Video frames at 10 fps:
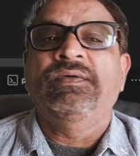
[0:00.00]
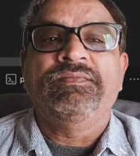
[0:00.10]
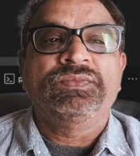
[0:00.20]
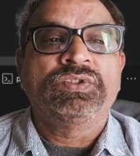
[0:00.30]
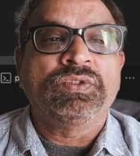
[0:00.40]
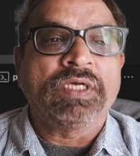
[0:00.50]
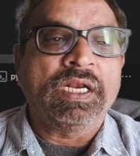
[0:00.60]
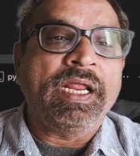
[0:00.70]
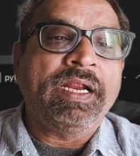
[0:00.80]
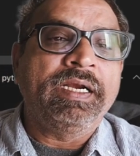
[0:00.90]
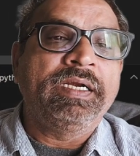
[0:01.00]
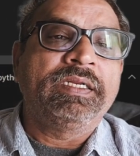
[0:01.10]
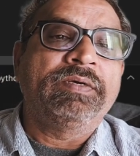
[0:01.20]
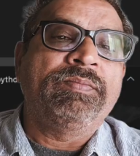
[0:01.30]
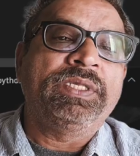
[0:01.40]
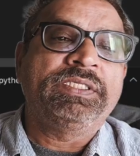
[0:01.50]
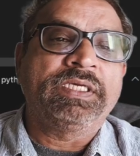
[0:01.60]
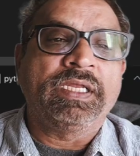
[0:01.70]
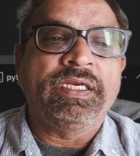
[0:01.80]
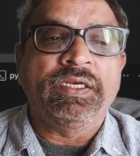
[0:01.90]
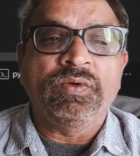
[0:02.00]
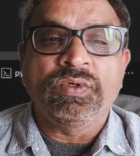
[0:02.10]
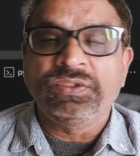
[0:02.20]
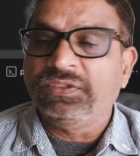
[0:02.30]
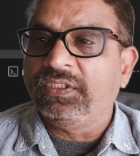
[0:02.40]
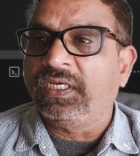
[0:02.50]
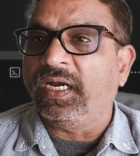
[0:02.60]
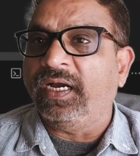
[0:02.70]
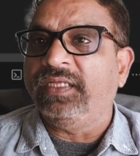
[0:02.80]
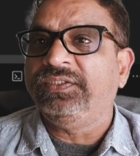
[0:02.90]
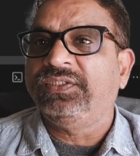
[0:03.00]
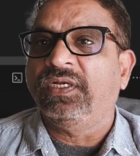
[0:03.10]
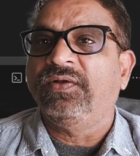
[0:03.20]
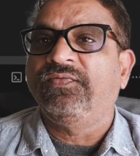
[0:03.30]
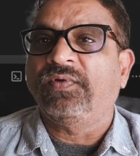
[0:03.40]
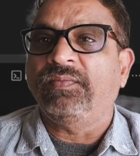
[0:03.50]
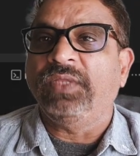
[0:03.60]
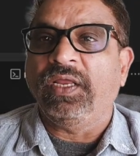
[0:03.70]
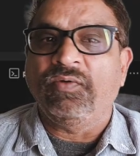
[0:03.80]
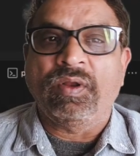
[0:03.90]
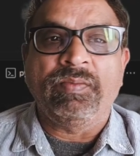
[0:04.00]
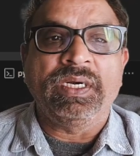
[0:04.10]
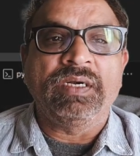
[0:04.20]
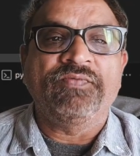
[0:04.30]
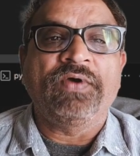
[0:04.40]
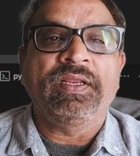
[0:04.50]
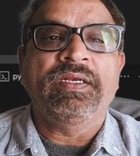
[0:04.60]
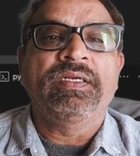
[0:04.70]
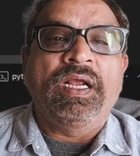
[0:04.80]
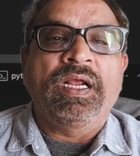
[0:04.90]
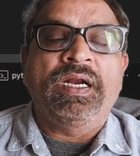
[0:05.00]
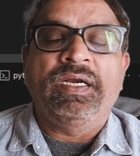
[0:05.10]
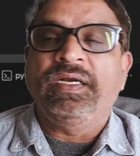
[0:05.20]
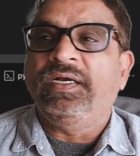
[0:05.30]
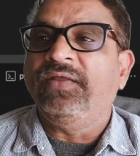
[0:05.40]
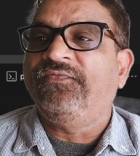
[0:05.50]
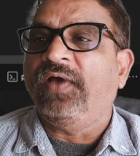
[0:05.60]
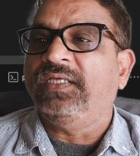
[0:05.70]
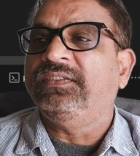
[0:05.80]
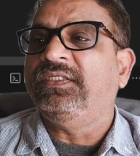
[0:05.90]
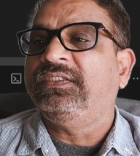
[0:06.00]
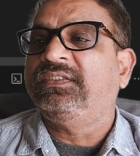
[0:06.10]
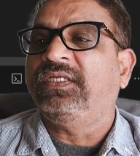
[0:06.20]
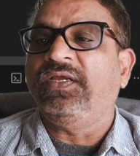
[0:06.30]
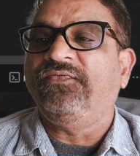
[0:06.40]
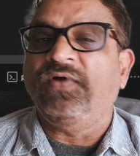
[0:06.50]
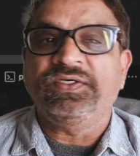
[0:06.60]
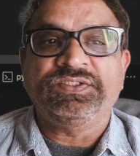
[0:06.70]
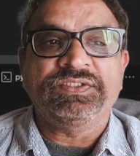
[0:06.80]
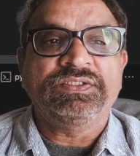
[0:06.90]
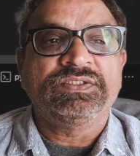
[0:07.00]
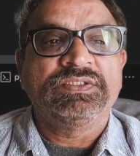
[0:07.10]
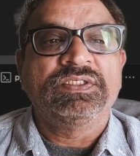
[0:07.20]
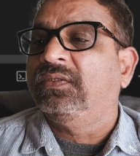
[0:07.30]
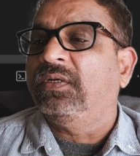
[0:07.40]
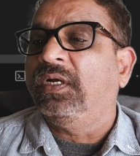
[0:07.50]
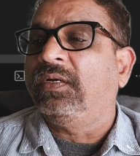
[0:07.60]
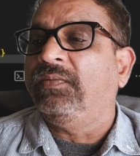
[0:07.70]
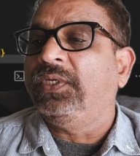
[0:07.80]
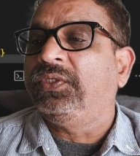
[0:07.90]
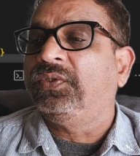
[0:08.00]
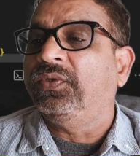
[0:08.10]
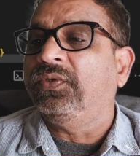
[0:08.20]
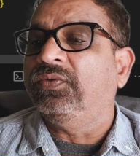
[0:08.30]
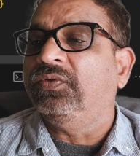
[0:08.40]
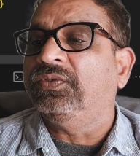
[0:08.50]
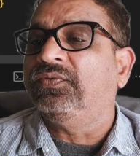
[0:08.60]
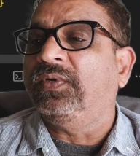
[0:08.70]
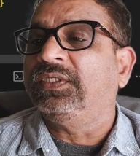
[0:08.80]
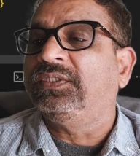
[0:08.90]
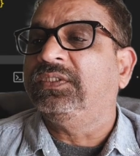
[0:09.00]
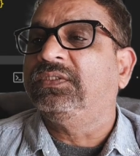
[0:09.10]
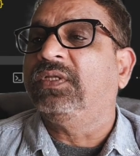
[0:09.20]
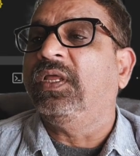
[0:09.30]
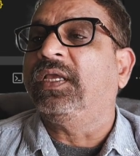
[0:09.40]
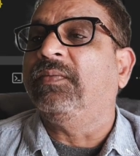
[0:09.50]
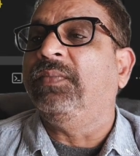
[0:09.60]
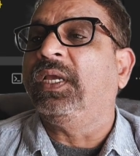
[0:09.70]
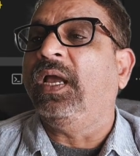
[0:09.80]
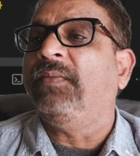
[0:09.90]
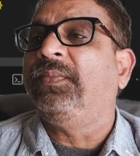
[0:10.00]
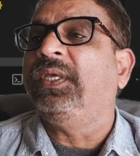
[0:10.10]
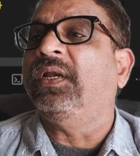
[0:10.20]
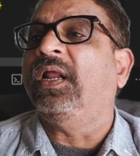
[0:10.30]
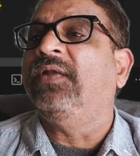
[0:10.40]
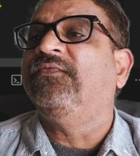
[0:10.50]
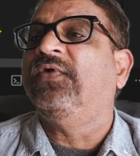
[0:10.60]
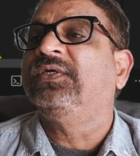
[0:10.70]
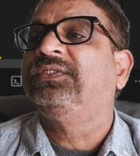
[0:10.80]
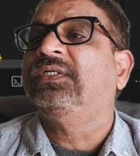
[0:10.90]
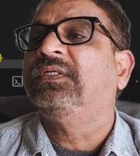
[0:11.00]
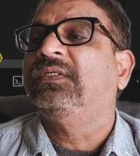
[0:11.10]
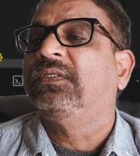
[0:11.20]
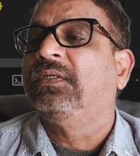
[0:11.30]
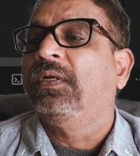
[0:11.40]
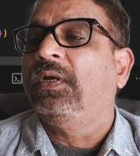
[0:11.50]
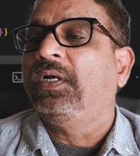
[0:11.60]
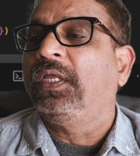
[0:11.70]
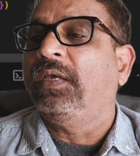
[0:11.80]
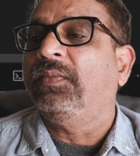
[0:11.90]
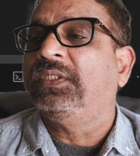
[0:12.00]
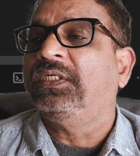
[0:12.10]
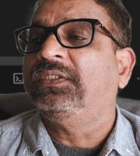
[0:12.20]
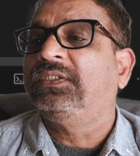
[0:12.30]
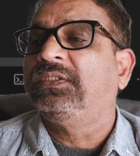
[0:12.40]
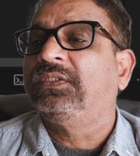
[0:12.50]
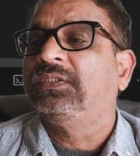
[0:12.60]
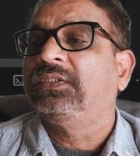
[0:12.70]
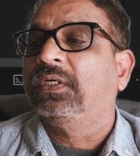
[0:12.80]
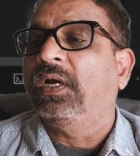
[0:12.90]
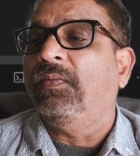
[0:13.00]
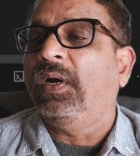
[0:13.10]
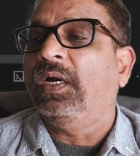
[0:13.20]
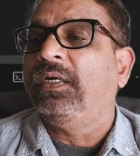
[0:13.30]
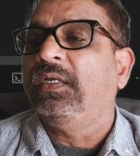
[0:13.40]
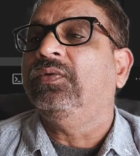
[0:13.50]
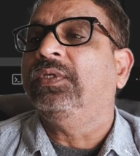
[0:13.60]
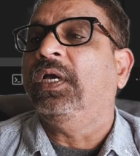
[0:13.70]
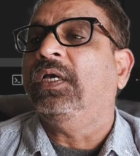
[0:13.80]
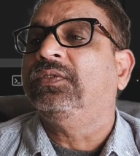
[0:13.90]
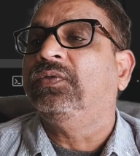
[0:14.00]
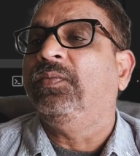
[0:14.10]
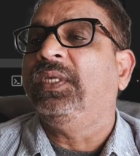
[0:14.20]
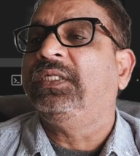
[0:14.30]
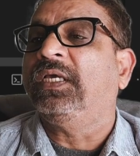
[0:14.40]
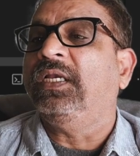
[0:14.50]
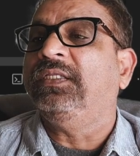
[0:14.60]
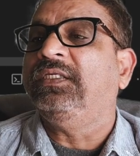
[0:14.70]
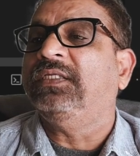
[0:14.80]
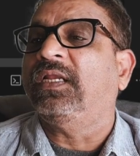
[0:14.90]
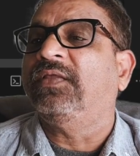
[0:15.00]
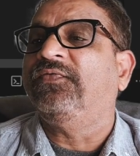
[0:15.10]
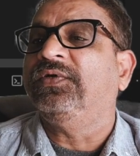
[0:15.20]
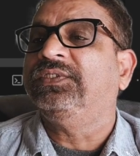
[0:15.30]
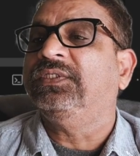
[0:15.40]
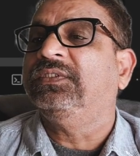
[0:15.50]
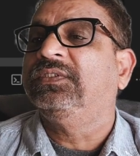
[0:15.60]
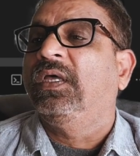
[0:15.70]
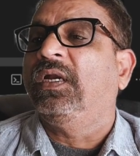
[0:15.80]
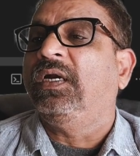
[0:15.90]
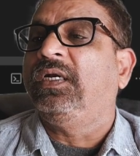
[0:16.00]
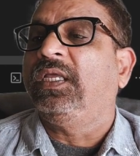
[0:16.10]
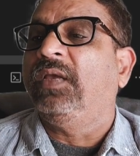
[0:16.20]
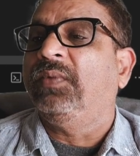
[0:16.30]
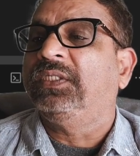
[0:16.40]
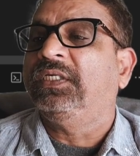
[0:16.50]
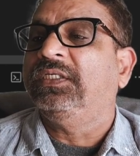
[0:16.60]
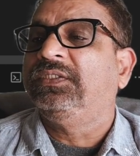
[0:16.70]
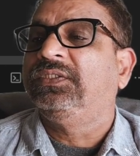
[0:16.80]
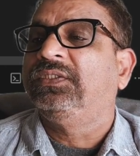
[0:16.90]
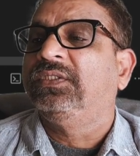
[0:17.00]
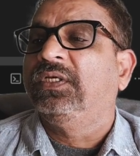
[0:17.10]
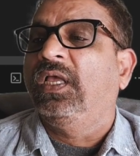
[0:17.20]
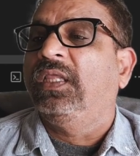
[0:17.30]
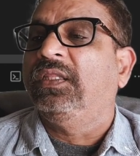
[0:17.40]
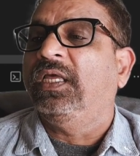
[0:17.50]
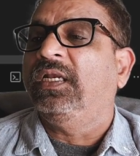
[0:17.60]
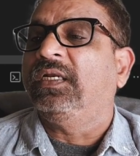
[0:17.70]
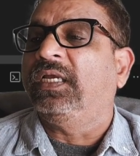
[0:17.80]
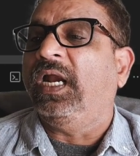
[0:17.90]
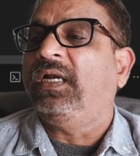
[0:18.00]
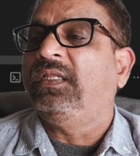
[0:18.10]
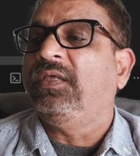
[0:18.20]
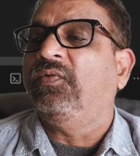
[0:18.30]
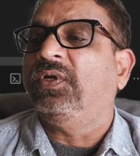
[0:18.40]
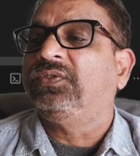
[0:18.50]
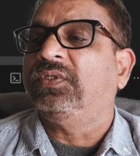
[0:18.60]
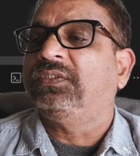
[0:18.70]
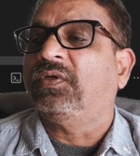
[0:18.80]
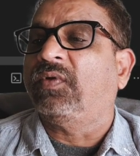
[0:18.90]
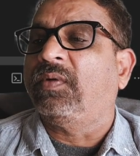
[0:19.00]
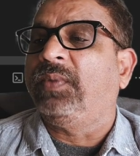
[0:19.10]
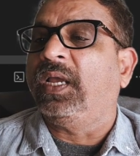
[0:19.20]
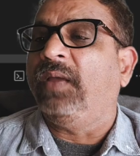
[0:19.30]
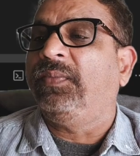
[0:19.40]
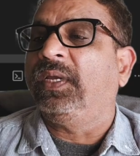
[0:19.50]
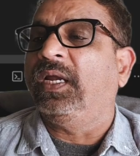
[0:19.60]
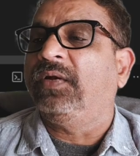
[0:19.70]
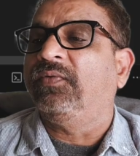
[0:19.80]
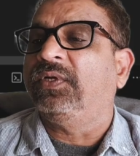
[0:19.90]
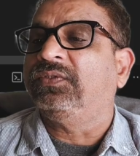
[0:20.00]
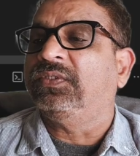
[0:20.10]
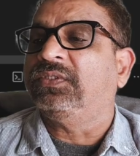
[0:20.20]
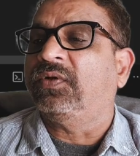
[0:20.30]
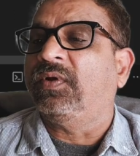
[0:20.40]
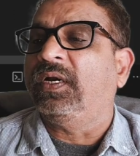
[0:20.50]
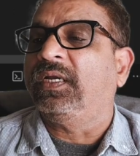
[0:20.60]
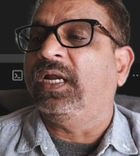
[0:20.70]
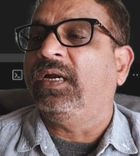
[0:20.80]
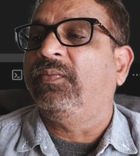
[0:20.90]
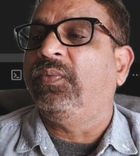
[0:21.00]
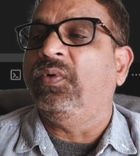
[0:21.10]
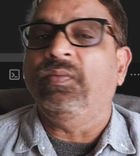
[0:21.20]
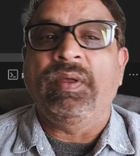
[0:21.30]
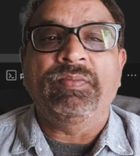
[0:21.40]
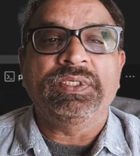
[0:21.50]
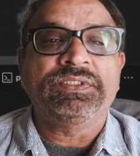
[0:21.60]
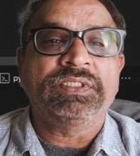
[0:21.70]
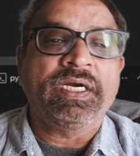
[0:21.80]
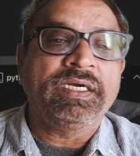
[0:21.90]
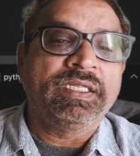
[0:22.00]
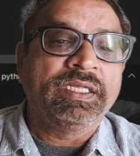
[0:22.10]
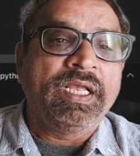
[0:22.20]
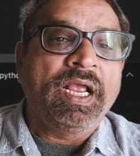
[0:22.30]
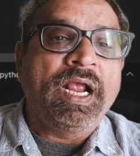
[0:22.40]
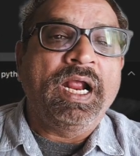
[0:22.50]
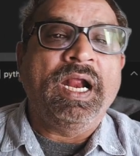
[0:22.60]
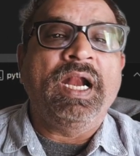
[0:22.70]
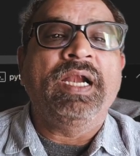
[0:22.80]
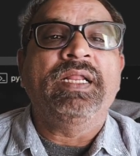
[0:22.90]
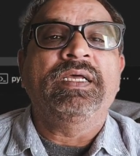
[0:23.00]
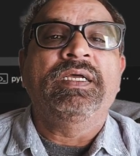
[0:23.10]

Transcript: So the client basically loads the credential from the environmental file, and it defines these three functions. let me show you those functions like big IP run function, tmsh command. Yeah, so basically these are the functions: run tmsh, then get the virtual server, big IP get virtual server, and get pool members, right? And